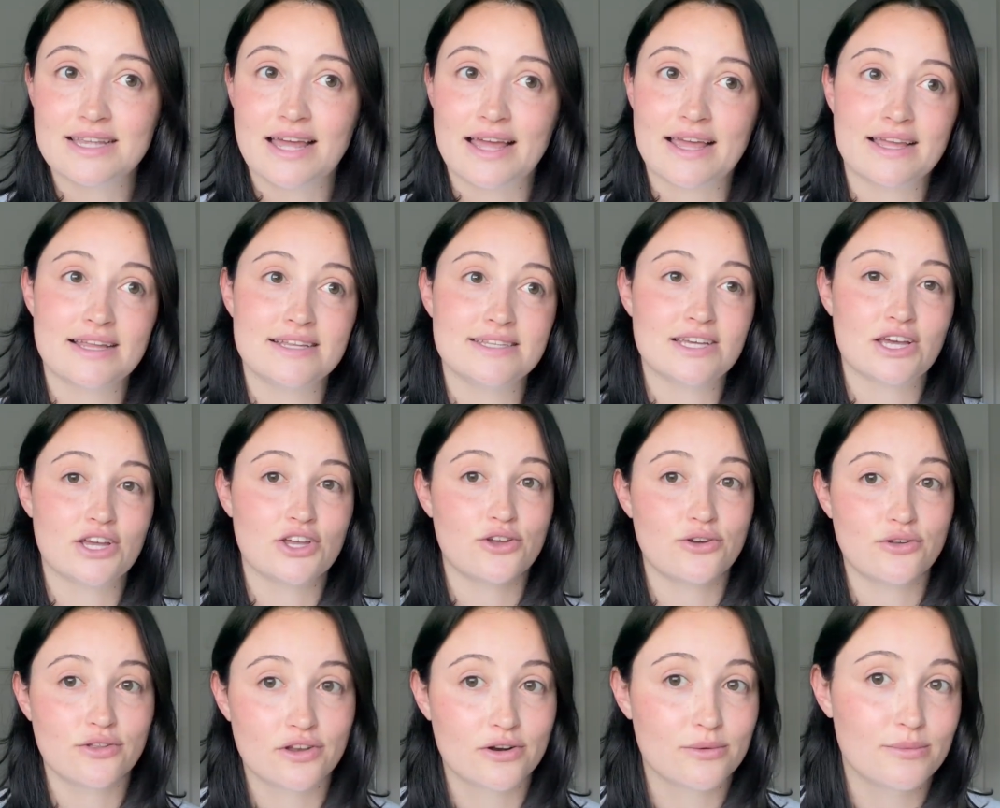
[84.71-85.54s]
I can tell
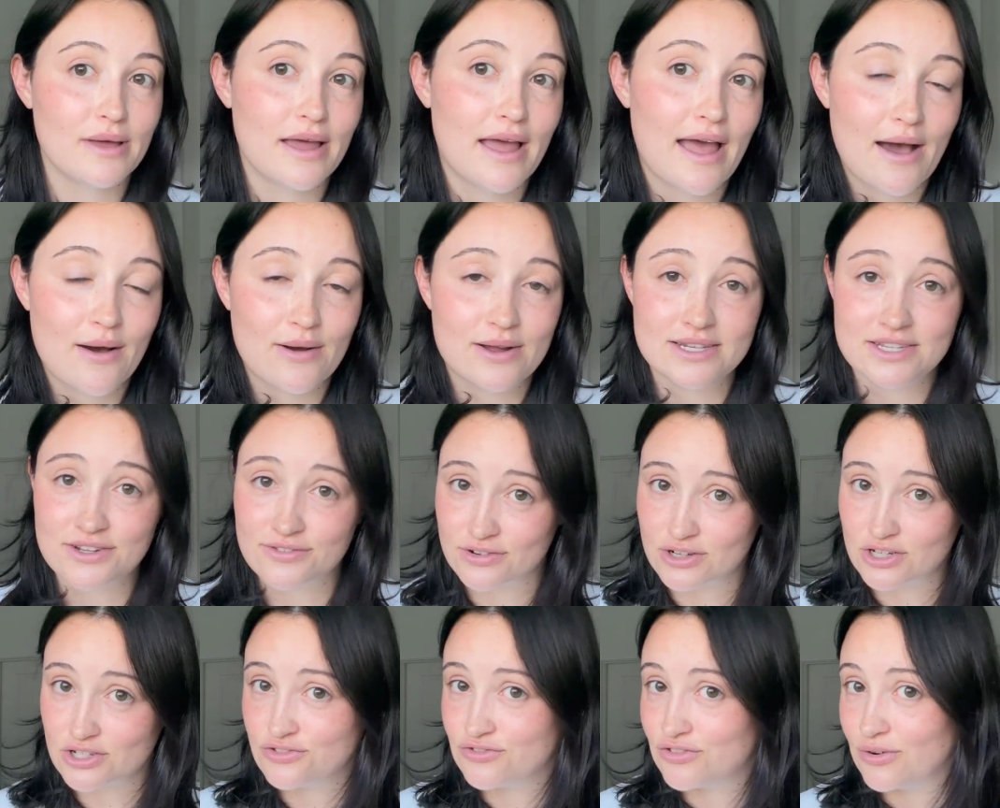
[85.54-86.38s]
you a little bit how it
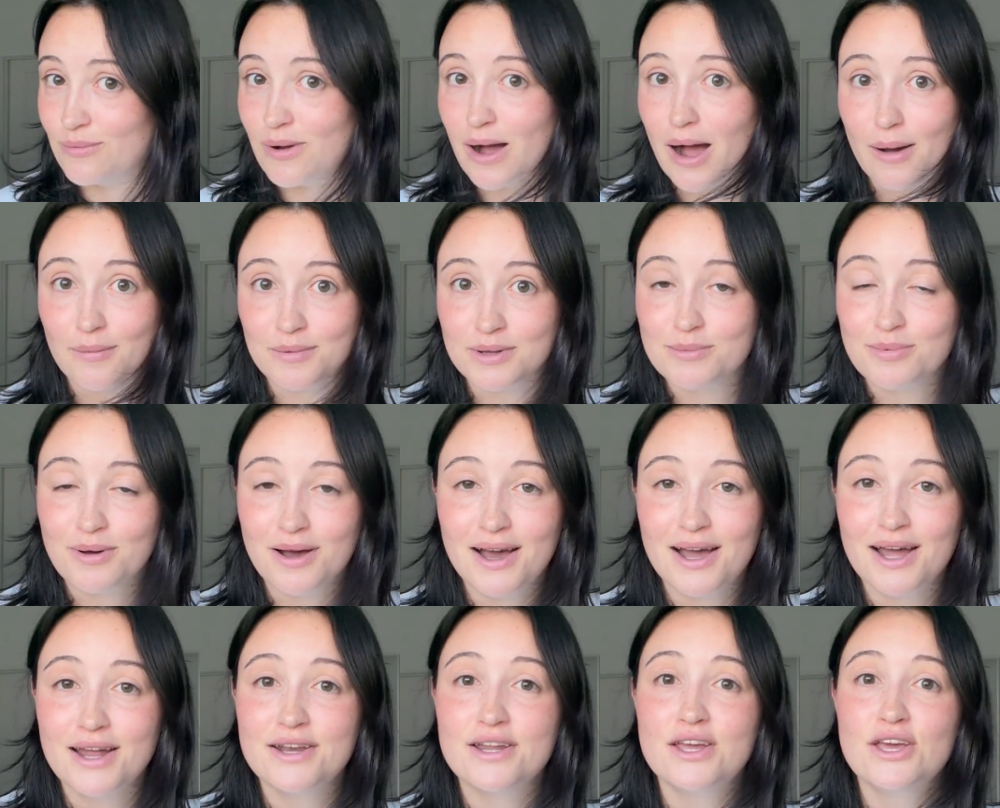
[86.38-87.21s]
differs from
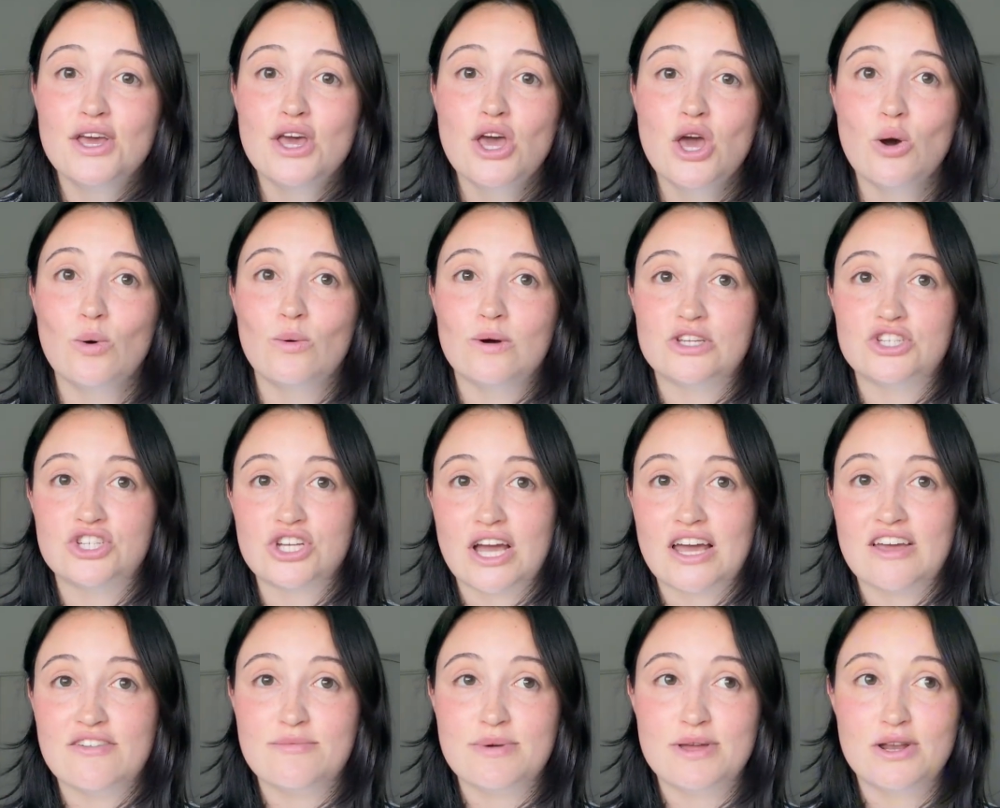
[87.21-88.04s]
Omnipod, which
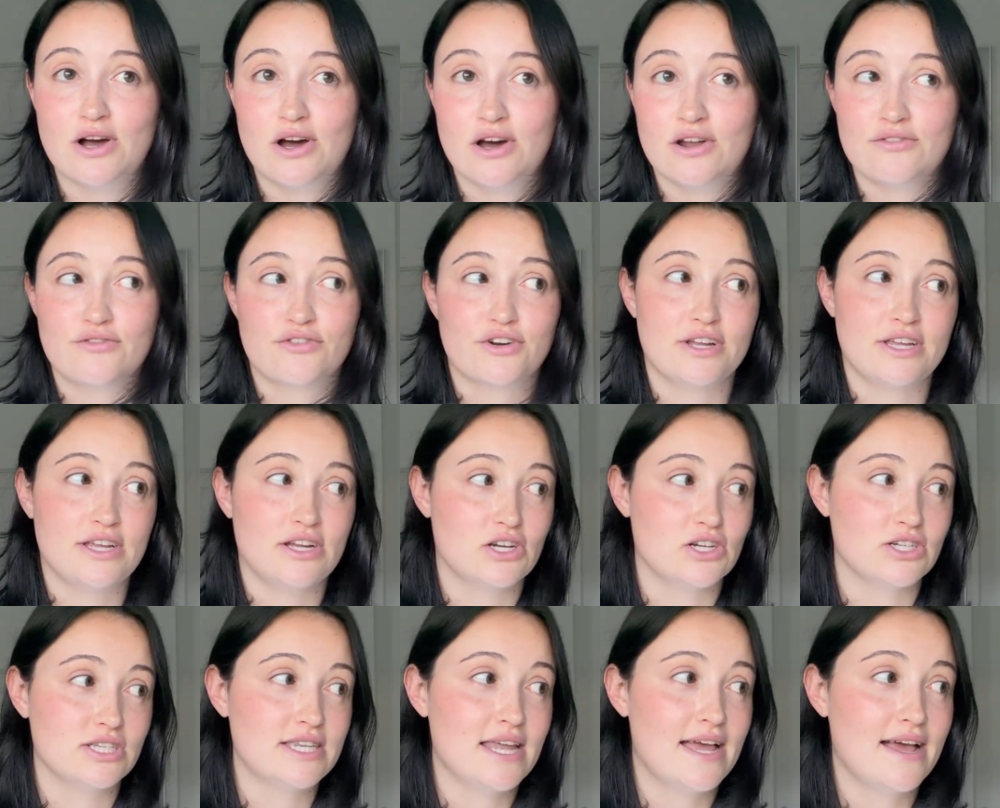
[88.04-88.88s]
I've been on for
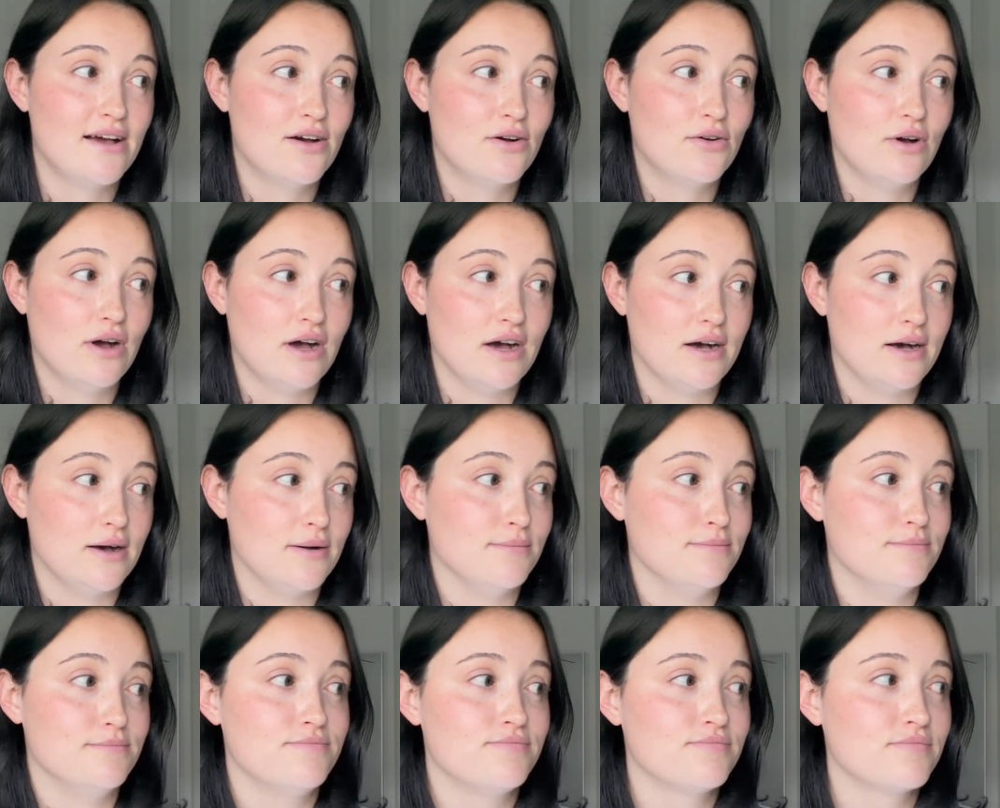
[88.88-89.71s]
years
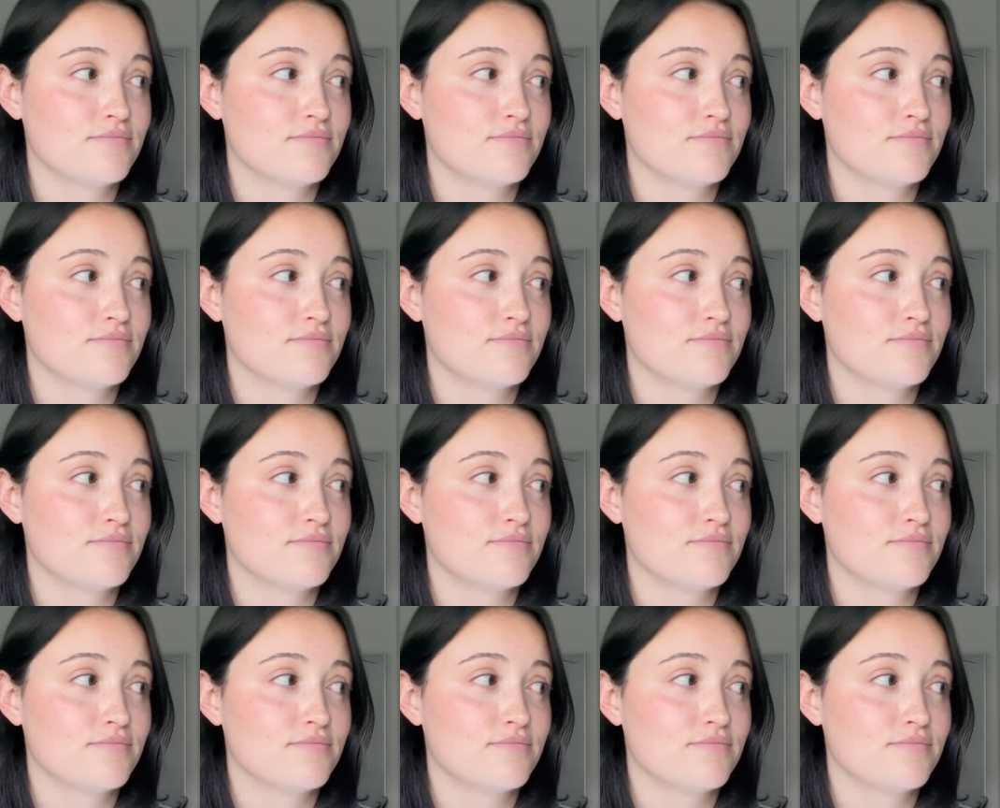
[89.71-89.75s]
now,